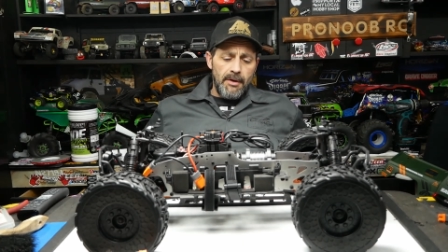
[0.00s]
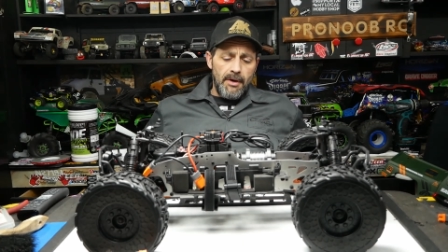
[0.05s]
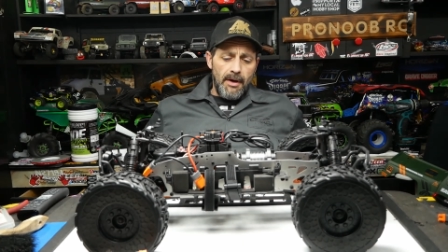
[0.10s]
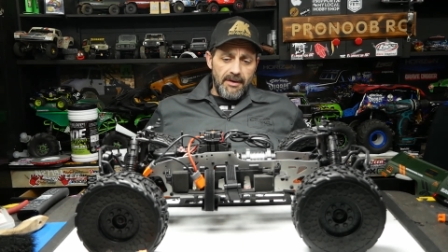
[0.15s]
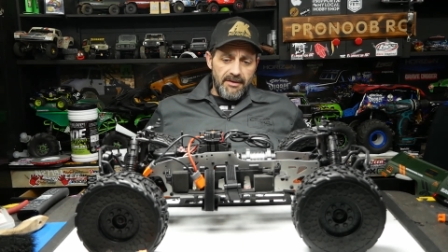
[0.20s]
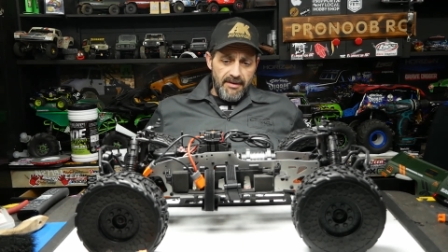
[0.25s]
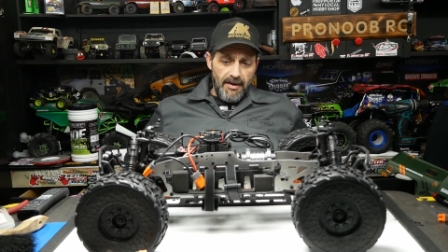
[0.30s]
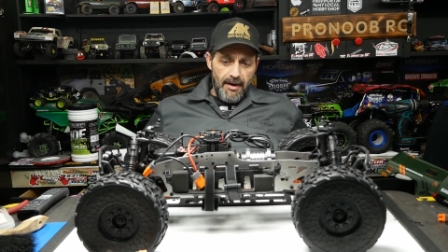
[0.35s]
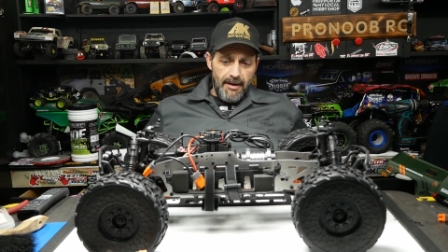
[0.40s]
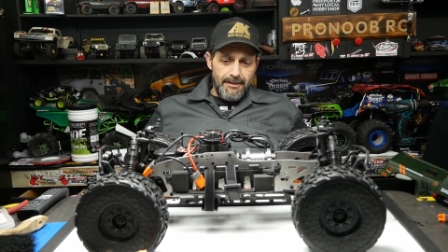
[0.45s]

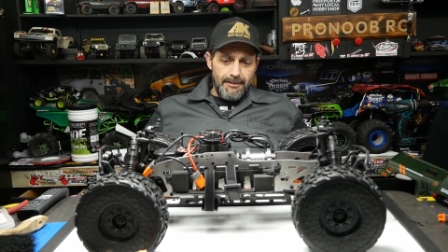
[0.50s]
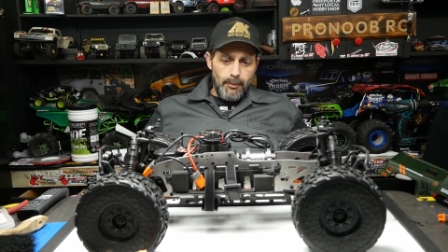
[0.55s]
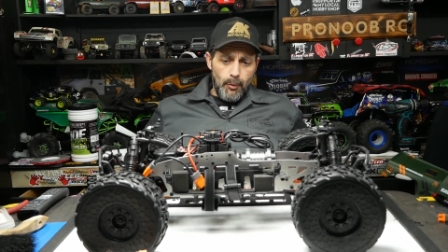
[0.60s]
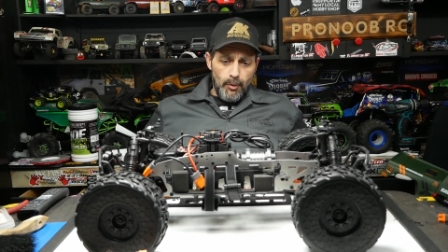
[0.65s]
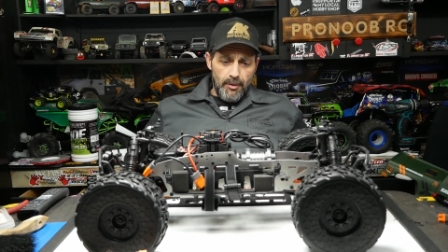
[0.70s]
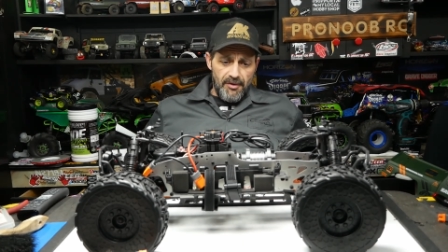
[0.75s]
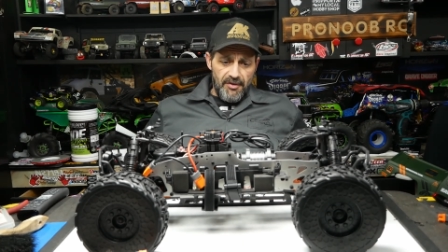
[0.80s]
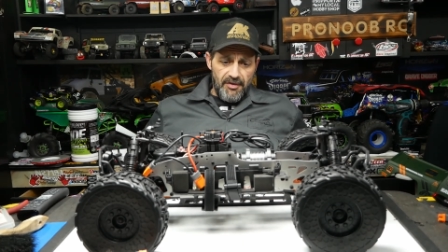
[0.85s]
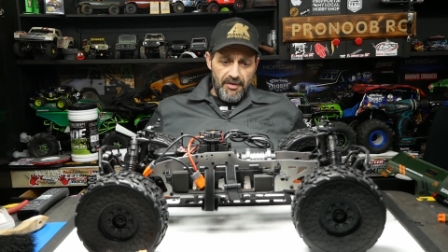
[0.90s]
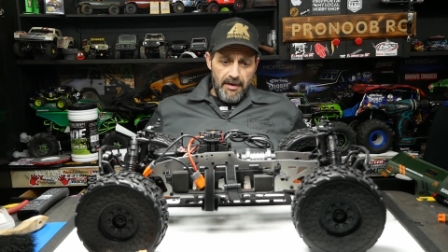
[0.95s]
a ton
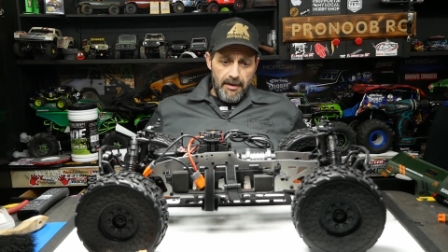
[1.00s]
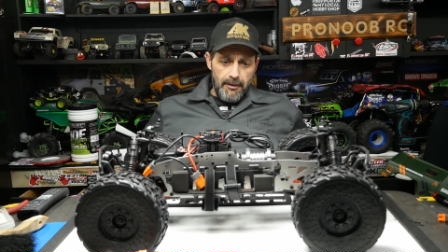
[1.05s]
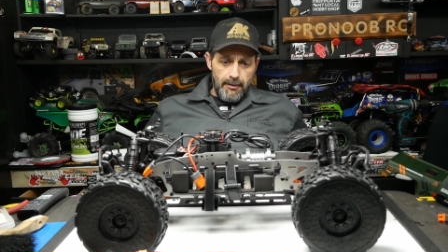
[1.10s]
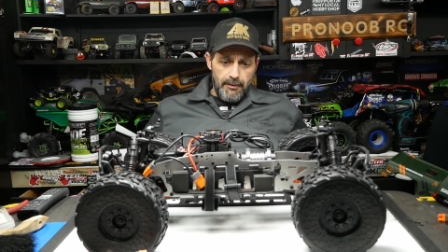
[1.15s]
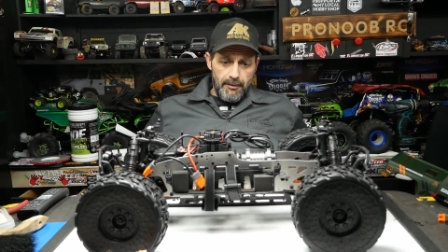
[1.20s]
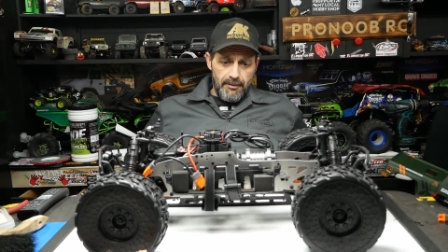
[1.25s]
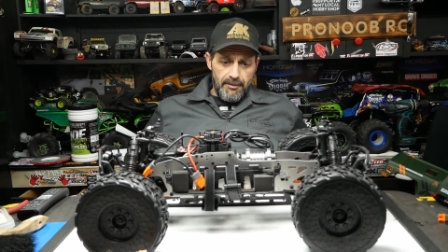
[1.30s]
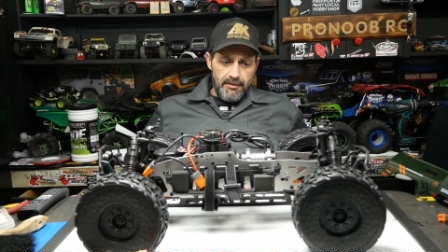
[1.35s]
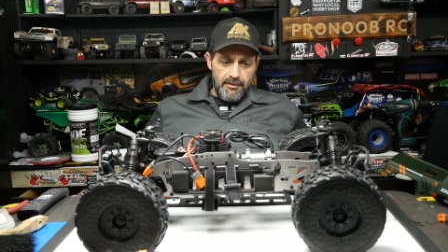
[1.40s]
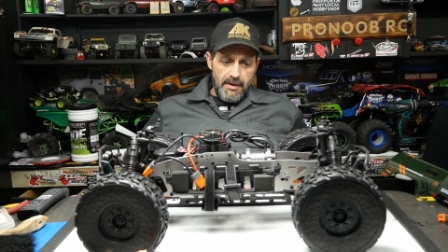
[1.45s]
more
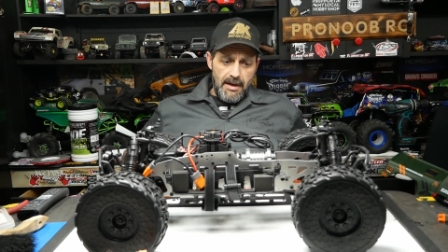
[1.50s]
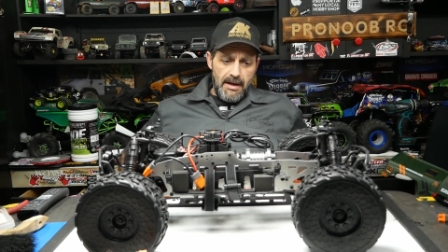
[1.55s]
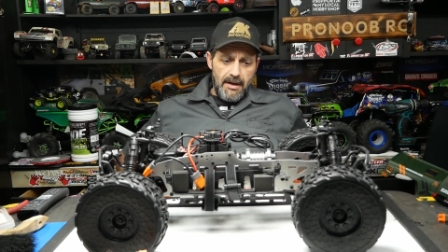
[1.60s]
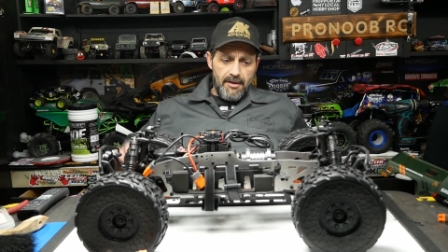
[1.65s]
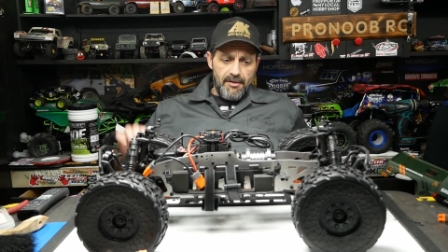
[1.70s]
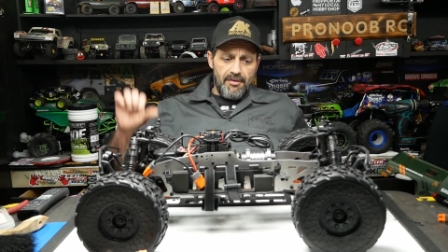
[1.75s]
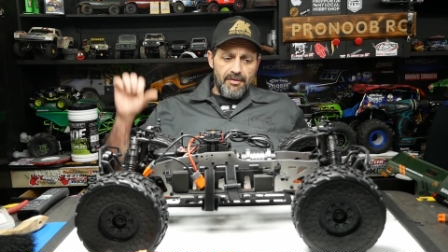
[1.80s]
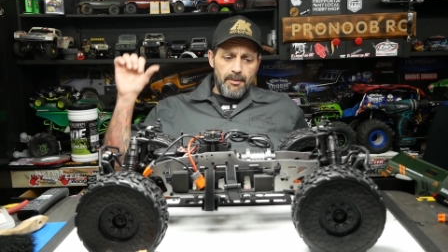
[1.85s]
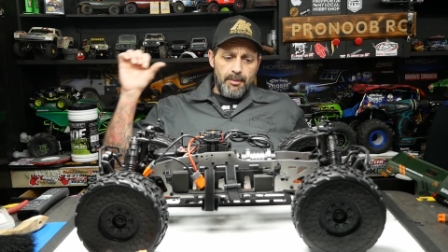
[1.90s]
sales as